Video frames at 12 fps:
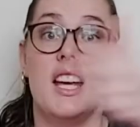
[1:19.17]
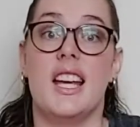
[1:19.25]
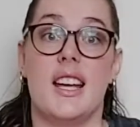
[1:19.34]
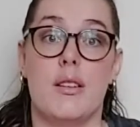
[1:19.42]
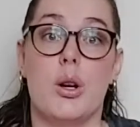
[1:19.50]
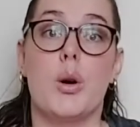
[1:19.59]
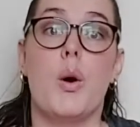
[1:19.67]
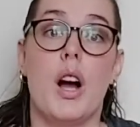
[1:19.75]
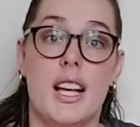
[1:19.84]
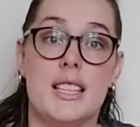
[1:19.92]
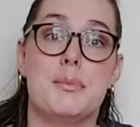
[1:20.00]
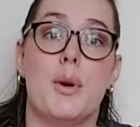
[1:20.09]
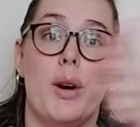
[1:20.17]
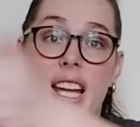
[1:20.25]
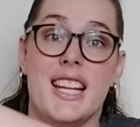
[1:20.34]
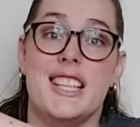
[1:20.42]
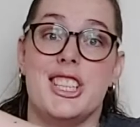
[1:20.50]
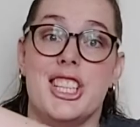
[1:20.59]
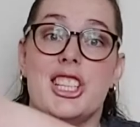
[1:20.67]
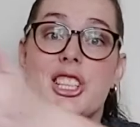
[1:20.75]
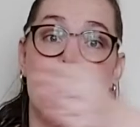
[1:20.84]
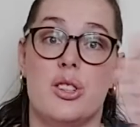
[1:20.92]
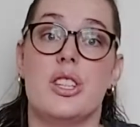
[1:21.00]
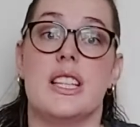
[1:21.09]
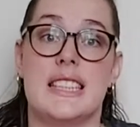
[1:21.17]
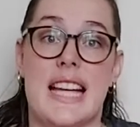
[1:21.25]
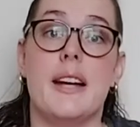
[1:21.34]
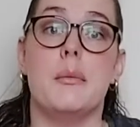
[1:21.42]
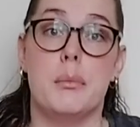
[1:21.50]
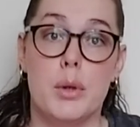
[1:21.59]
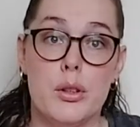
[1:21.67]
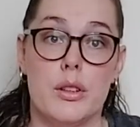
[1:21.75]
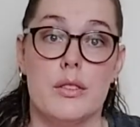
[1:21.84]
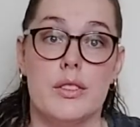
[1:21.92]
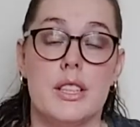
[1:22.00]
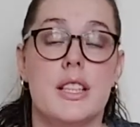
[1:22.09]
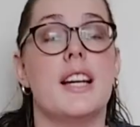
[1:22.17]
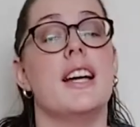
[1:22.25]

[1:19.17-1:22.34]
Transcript: it requires more energy to do the same moves,